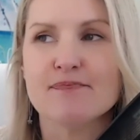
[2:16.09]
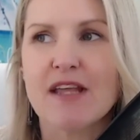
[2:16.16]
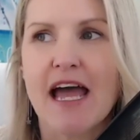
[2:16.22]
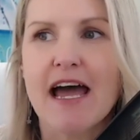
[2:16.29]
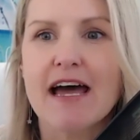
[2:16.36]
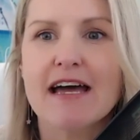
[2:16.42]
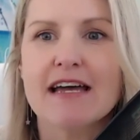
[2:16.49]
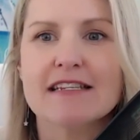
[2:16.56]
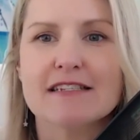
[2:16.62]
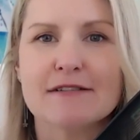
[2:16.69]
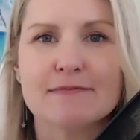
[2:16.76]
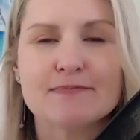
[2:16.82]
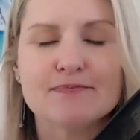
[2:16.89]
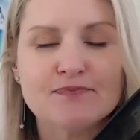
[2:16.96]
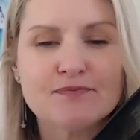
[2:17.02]
And
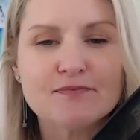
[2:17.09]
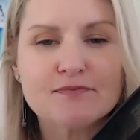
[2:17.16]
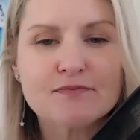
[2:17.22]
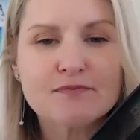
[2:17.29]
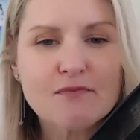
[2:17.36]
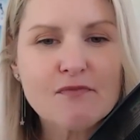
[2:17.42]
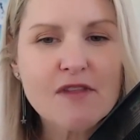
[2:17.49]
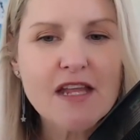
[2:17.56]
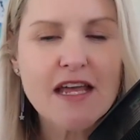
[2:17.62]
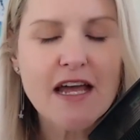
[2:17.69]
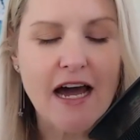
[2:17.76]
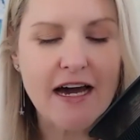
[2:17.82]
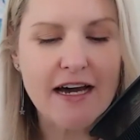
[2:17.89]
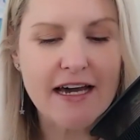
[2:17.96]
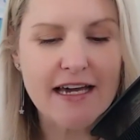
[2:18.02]

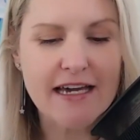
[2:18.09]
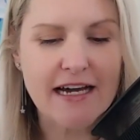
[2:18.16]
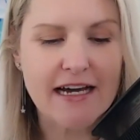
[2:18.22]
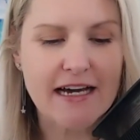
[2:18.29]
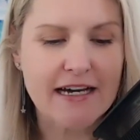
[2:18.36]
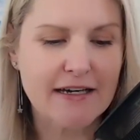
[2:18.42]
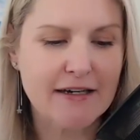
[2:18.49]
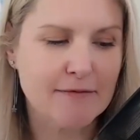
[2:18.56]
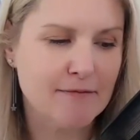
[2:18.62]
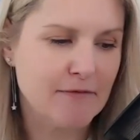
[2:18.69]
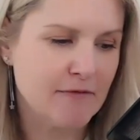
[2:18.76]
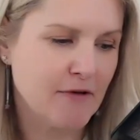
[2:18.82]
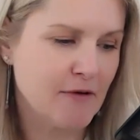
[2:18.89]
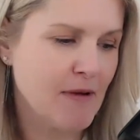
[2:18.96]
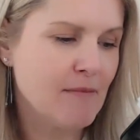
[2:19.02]
I I
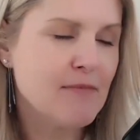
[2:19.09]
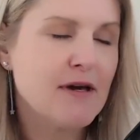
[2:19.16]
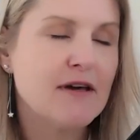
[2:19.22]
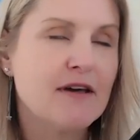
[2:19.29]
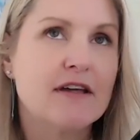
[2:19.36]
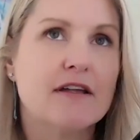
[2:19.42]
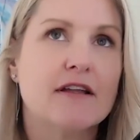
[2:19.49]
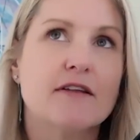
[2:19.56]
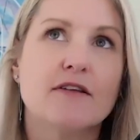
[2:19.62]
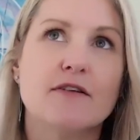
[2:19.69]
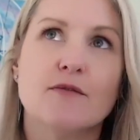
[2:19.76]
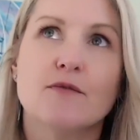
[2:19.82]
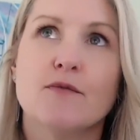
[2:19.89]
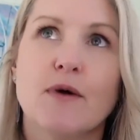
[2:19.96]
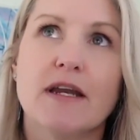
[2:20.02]
remember
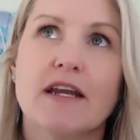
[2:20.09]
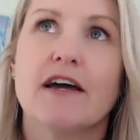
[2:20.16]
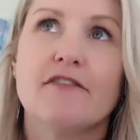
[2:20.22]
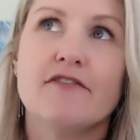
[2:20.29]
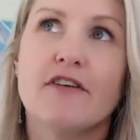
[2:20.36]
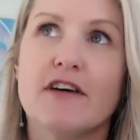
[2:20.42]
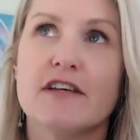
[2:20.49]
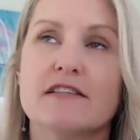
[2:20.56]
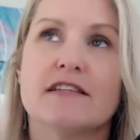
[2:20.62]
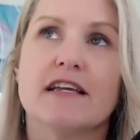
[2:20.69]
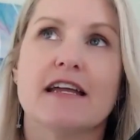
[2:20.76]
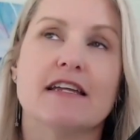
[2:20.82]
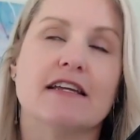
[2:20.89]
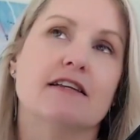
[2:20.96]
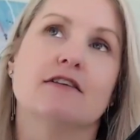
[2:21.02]
when I first
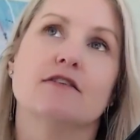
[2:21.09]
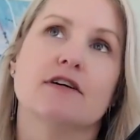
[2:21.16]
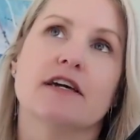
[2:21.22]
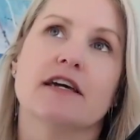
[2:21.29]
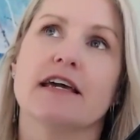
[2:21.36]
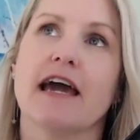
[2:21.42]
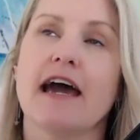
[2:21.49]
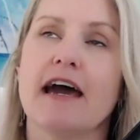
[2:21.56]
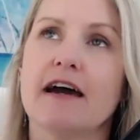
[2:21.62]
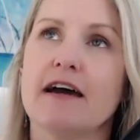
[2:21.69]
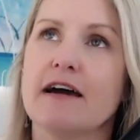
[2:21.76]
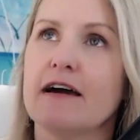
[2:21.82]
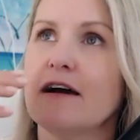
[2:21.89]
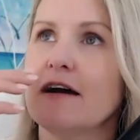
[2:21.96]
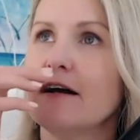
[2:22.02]
started looking at
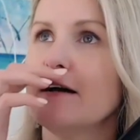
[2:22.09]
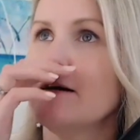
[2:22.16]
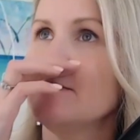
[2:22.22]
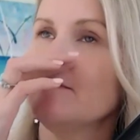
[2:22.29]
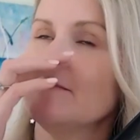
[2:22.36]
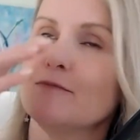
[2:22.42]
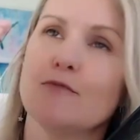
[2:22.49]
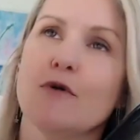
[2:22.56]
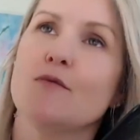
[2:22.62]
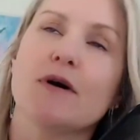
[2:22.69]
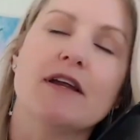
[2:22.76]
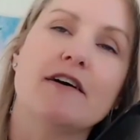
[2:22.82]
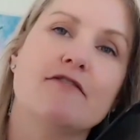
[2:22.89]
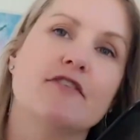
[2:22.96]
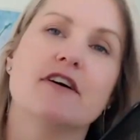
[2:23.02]
um, well, when
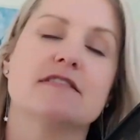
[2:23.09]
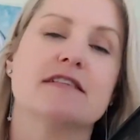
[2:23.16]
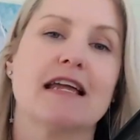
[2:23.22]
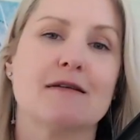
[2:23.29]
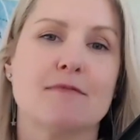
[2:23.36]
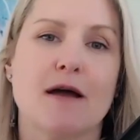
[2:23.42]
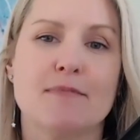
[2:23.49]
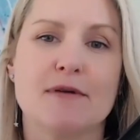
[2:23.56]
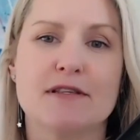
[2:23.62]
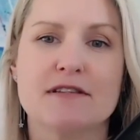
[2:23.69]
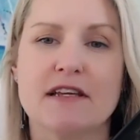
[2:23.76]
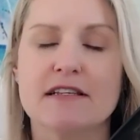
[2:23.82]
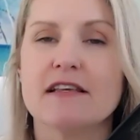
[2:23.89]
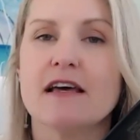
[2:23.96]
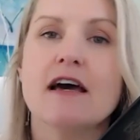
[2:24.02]
I first started my
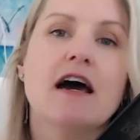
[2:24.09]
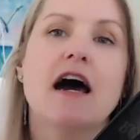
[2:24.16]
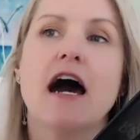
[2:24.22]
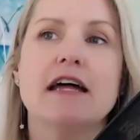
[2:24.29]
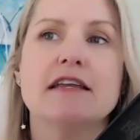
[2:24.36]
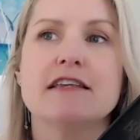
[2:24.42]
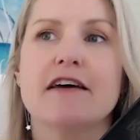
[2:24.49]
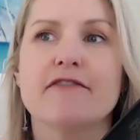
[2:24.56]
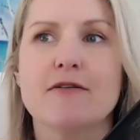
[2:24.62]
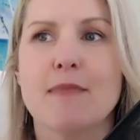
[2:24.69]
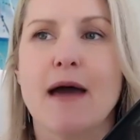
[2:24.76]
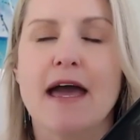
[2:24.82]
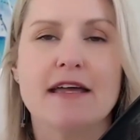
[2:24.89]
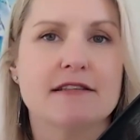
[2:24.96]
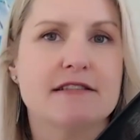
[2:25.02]
business, I'd never
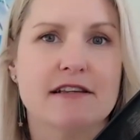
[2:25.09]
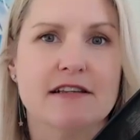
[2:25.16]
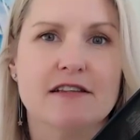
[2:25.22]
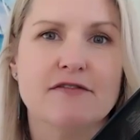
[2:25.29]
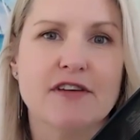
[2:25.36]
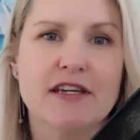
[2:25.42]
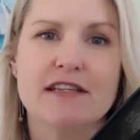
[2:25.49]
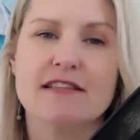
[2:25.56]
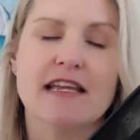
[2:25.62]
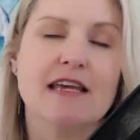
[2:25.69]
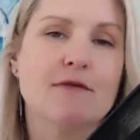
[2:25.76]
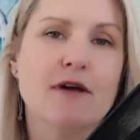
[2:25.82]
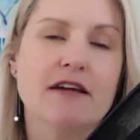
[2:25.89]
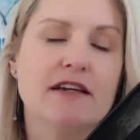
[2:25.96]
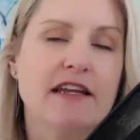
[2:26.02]
made six figures
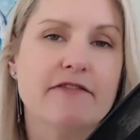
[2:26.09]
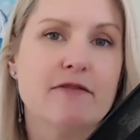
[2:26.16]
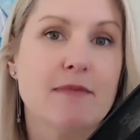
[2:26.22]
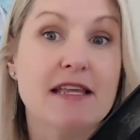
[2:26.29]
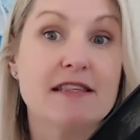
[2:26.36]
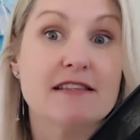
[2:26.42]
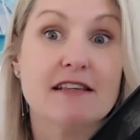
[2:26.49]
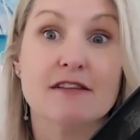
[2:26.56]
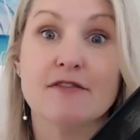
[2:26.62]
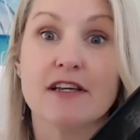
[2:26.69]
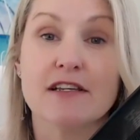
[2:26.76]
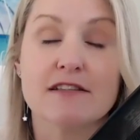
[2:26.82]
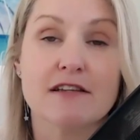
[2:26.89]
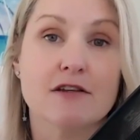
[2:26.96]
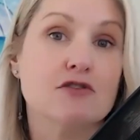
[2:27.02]
anywhere. I'd never made six
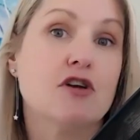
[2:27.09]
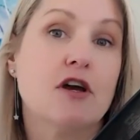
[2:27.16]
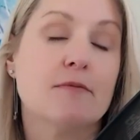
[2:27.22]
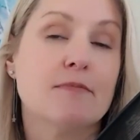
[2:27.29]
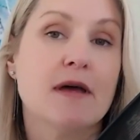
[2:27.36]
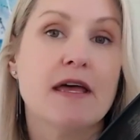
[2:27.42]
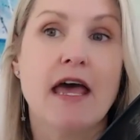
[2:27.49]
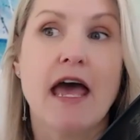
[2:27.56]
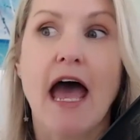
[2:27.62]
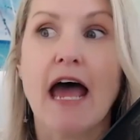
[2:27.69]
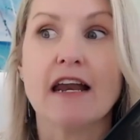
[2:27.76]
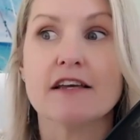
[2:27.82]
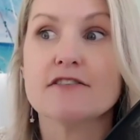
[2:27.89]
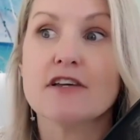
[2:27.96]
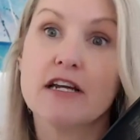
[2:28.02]
figures in a job, and
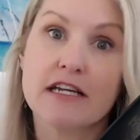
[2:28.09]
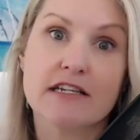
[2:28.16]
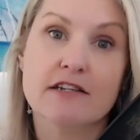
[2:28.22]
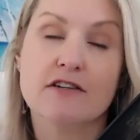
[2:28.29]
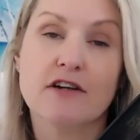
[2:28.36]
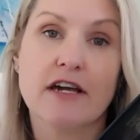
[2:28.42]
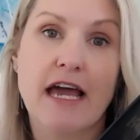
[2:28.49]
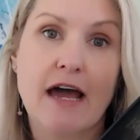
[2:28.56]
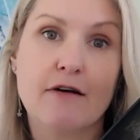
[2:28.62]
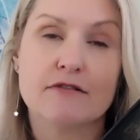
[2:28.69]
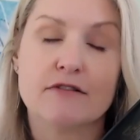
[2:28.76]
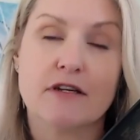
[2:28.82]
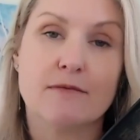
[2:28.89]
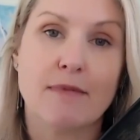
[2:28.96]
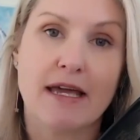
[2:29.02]
I certainly didn't know how I was
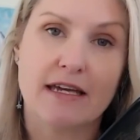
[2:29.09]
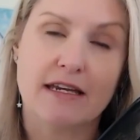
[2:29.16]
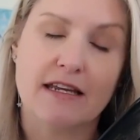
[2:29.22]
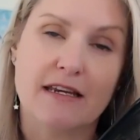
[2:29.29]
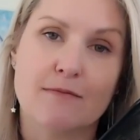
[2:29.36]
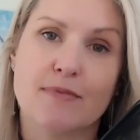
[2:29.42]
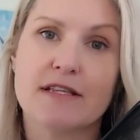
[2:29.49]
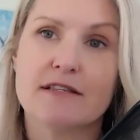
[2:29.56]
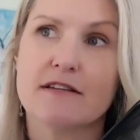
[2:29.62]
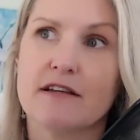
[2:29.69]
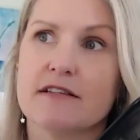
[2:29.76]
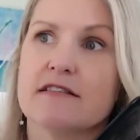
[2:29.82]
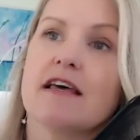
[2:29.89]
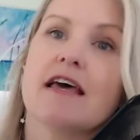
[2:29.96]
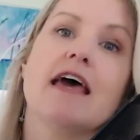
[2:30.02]
going to make it in a
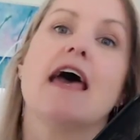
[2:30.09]
business.